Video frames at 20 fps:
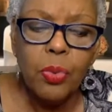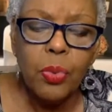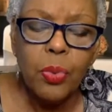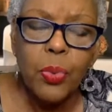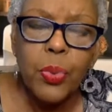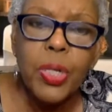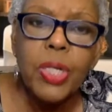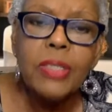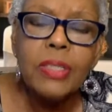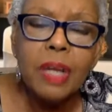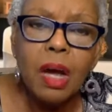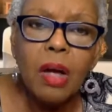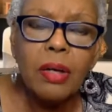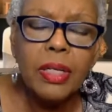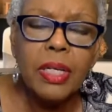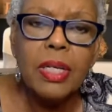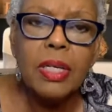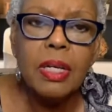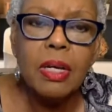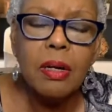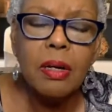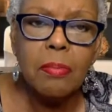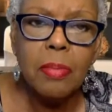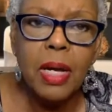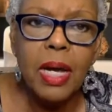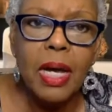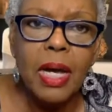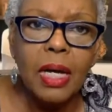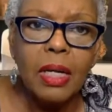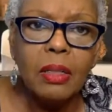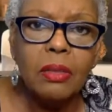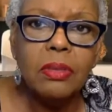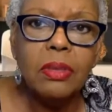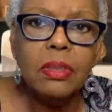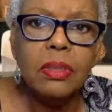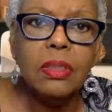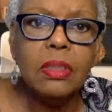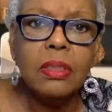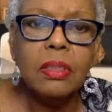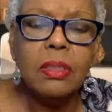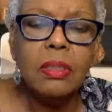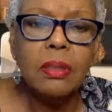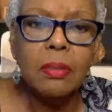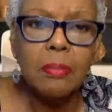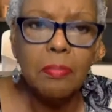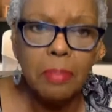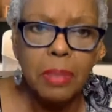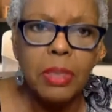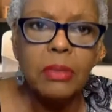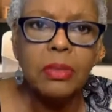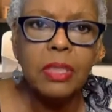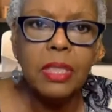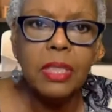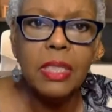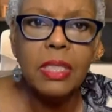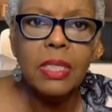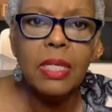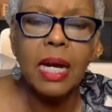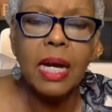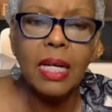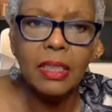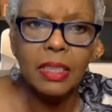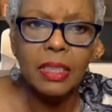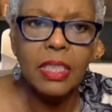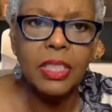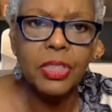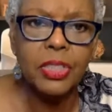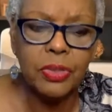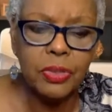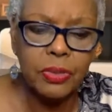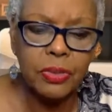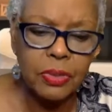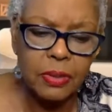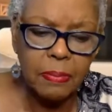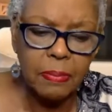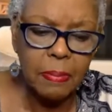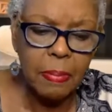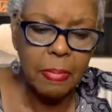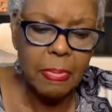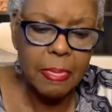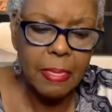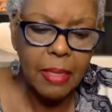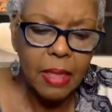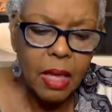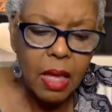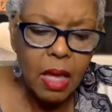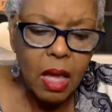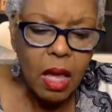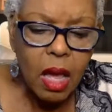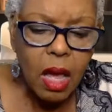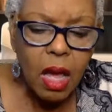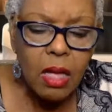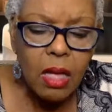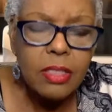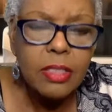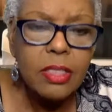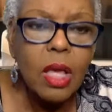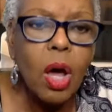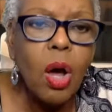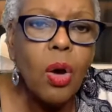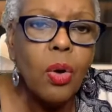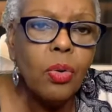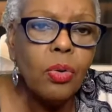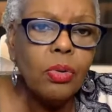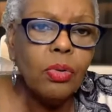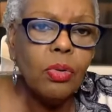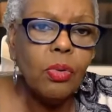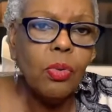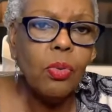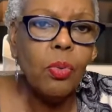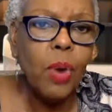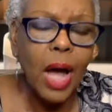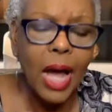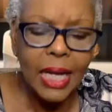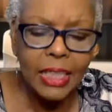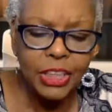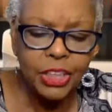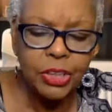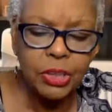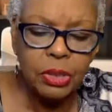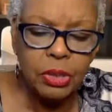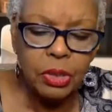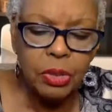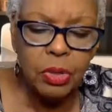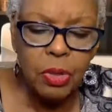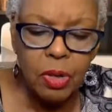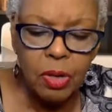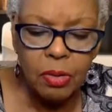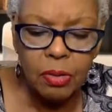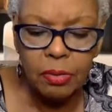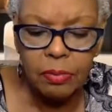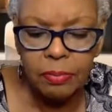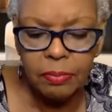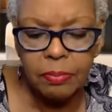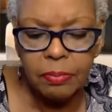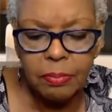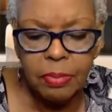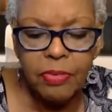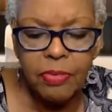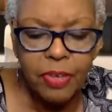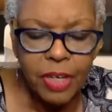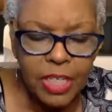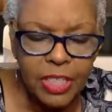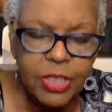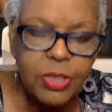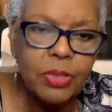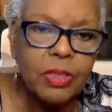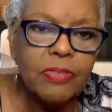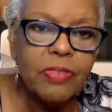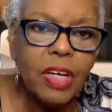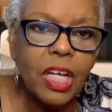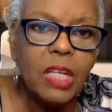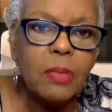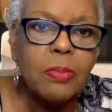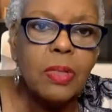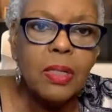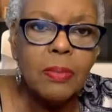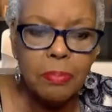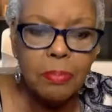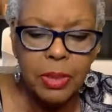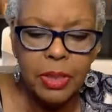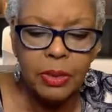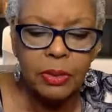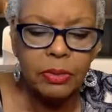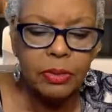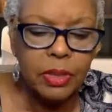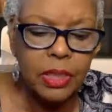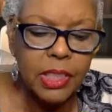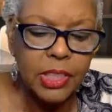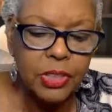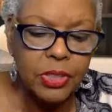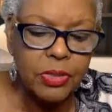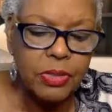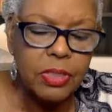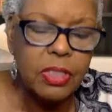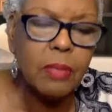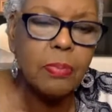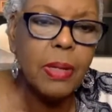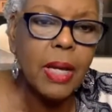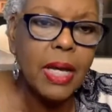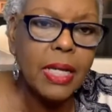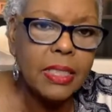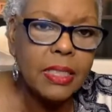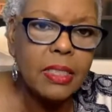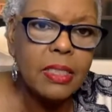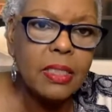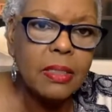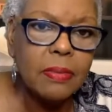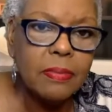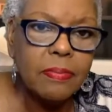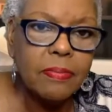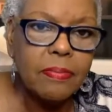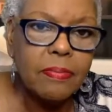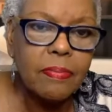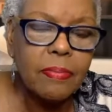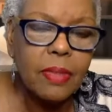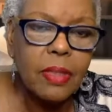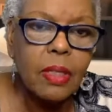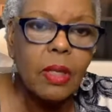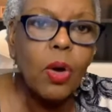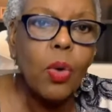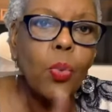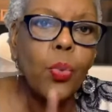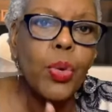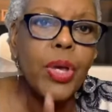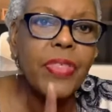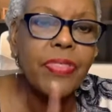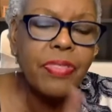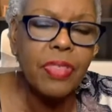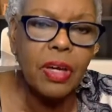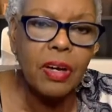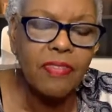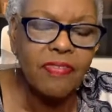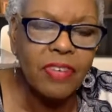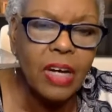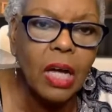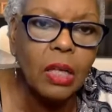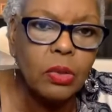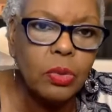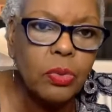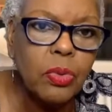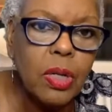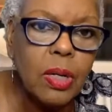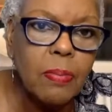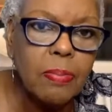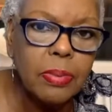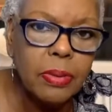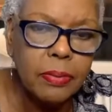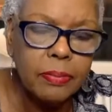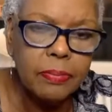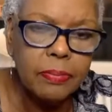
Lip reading: we're talking about building our teachers. So why should your professional development build teachers' capacity with a follow-up?